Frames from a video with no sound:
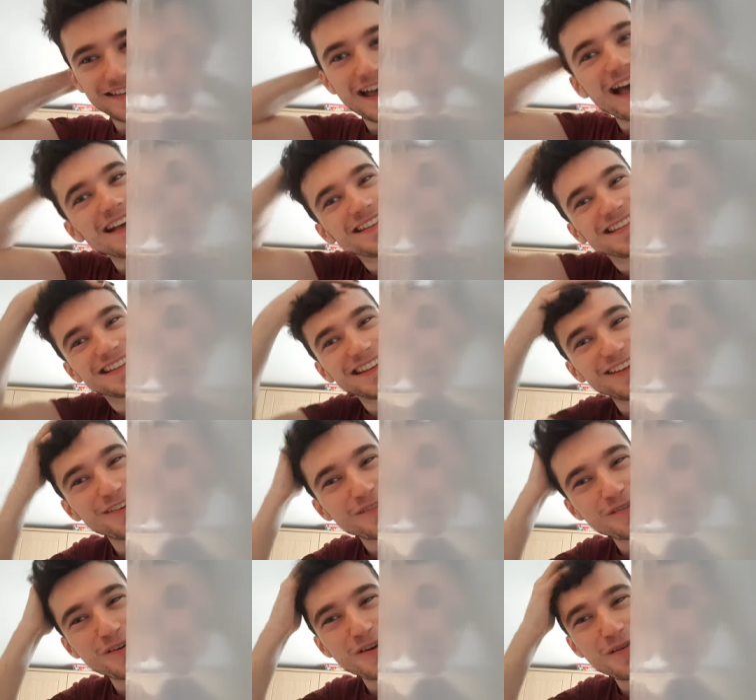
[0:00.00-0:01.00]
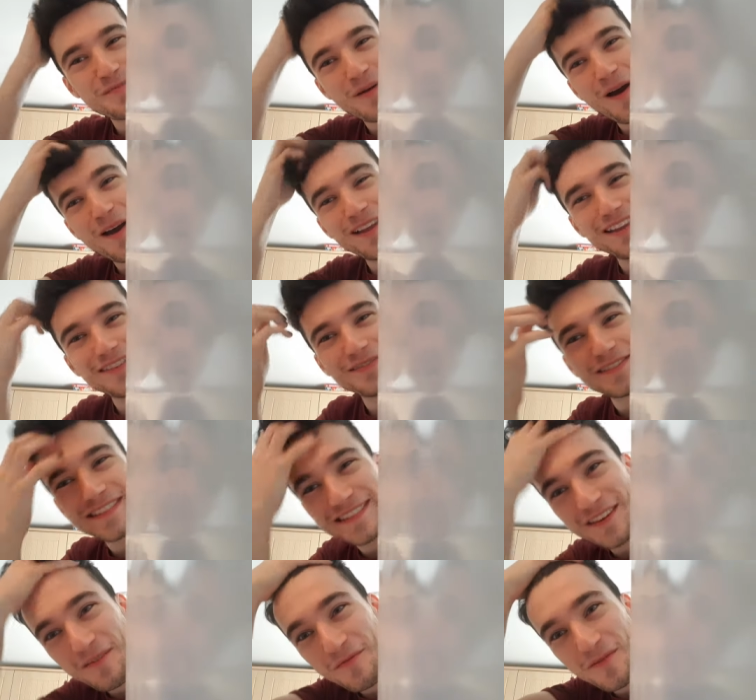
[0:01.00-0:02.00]
Tesla autopilot for
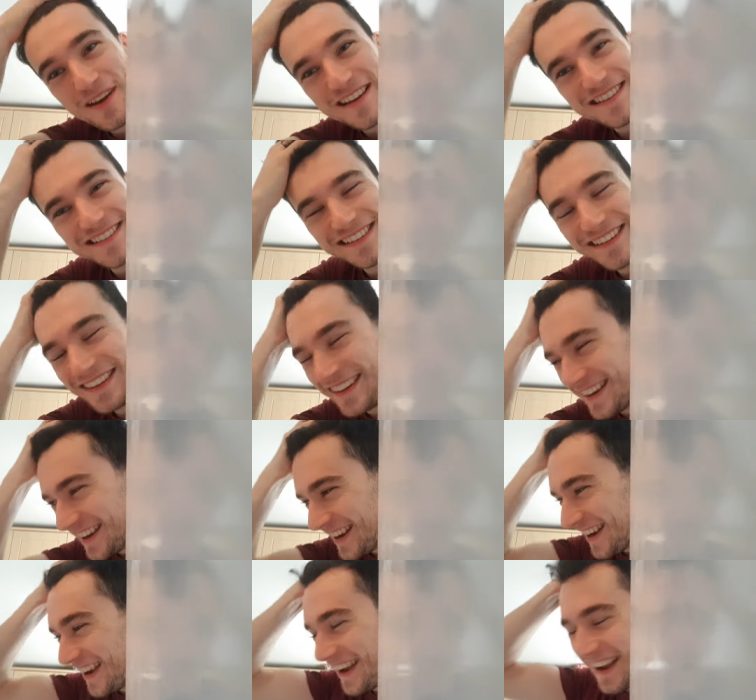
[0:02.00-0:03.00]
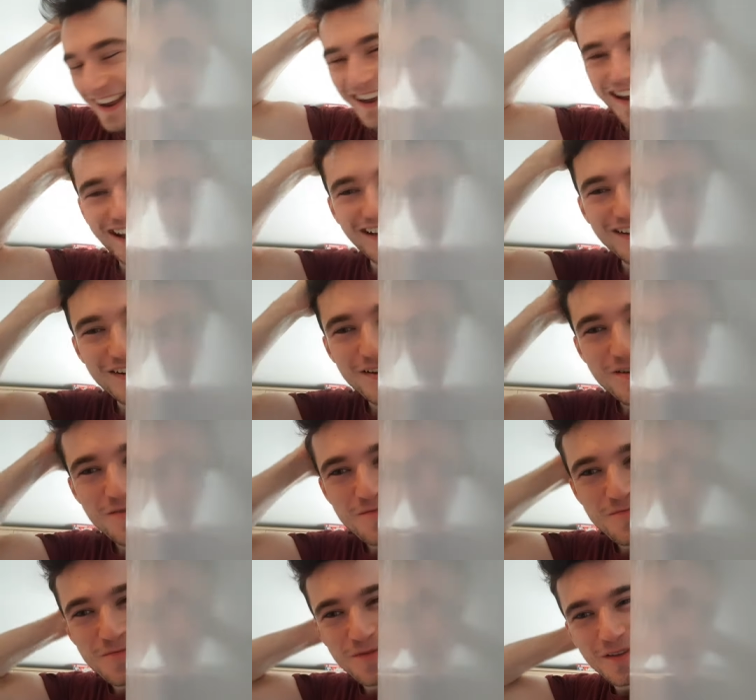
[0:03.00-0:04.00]
some reason,
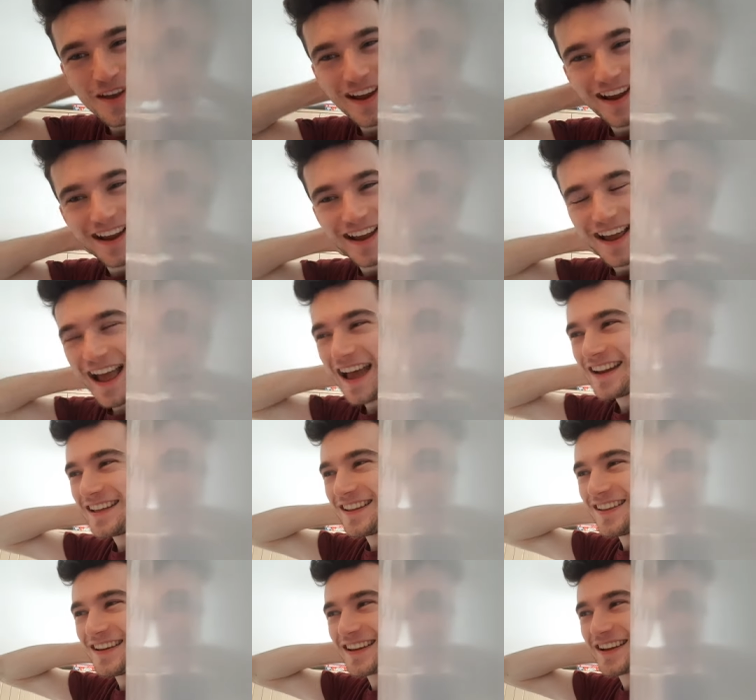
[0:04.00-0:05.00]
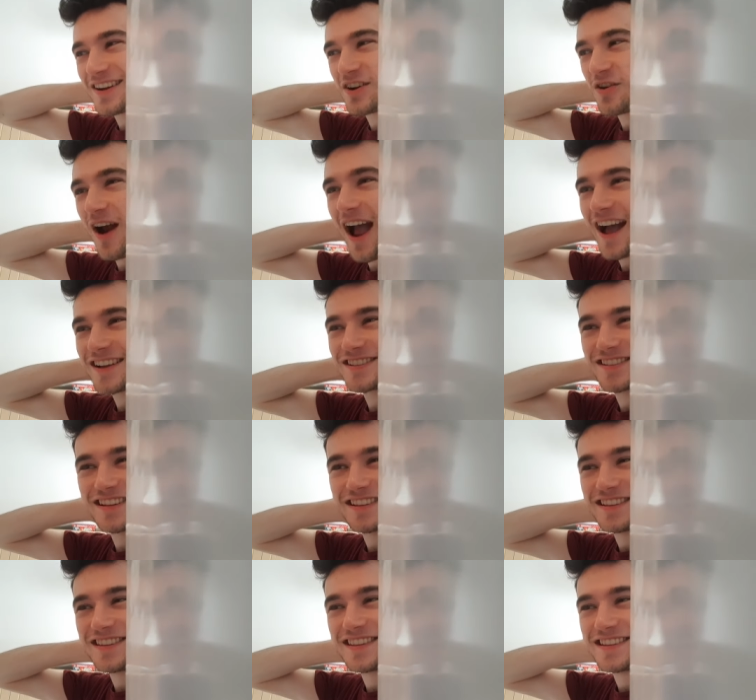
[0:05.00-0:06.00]
um, and it like crashed
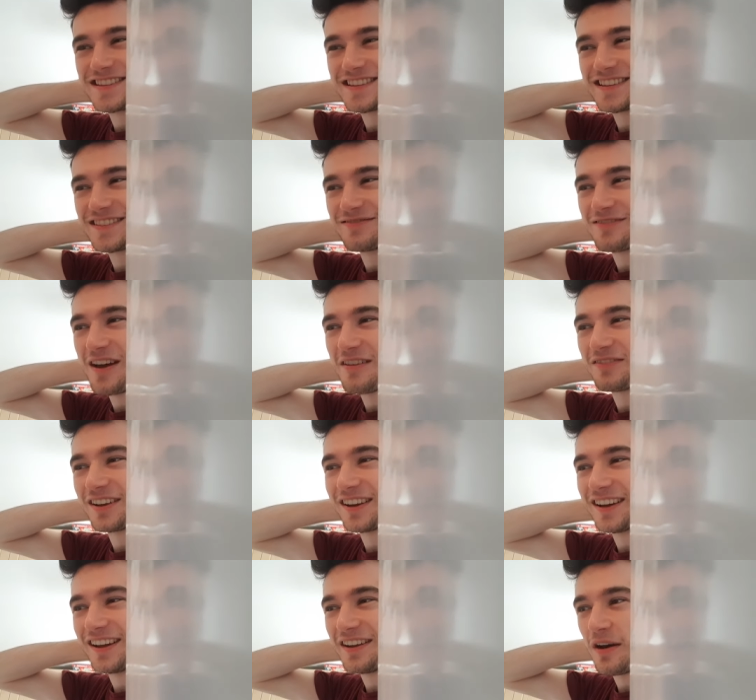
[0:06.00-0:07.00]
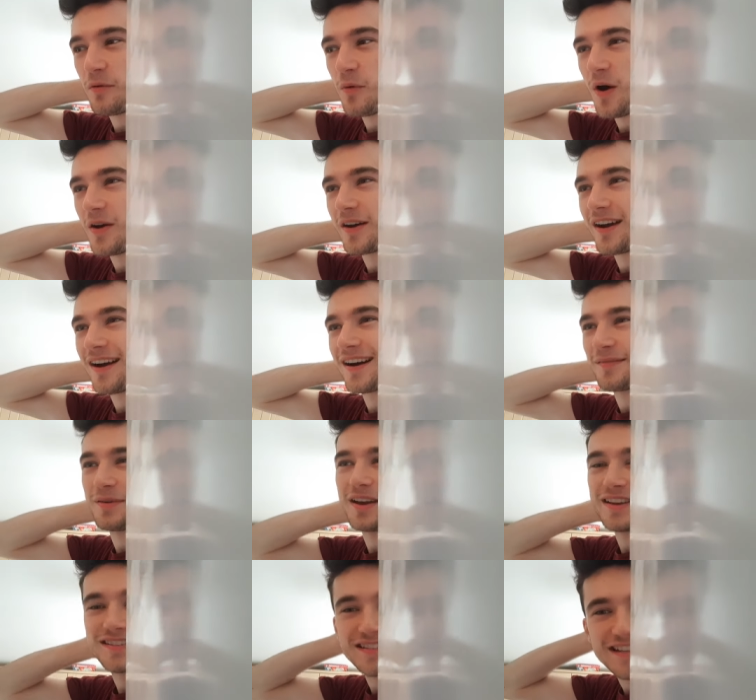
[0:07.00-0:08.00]
into the river, and I woke up,
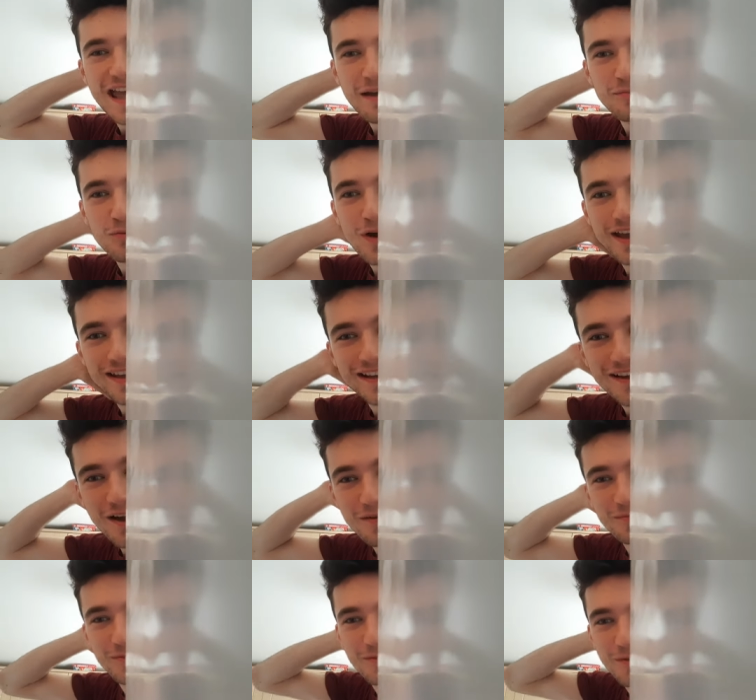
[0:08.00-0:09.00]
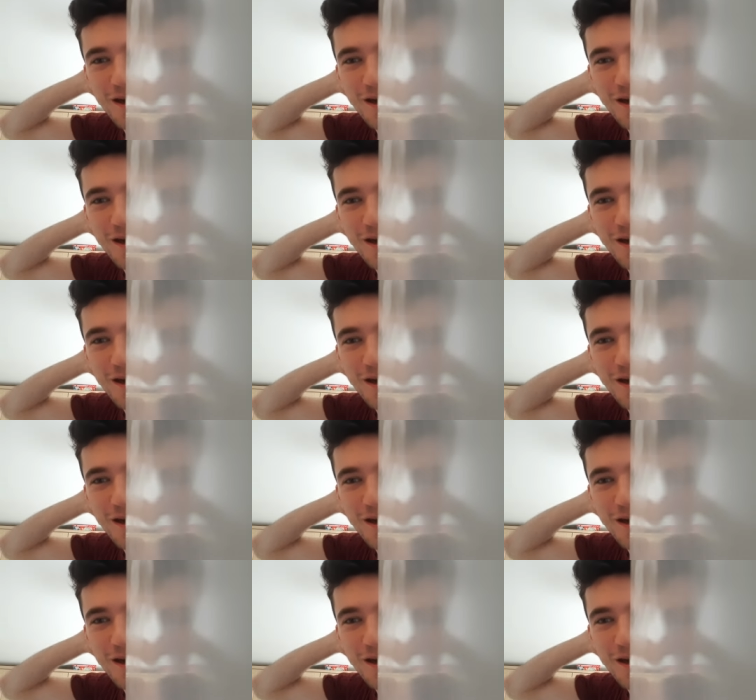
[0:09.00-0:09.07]
and I just kept waking up from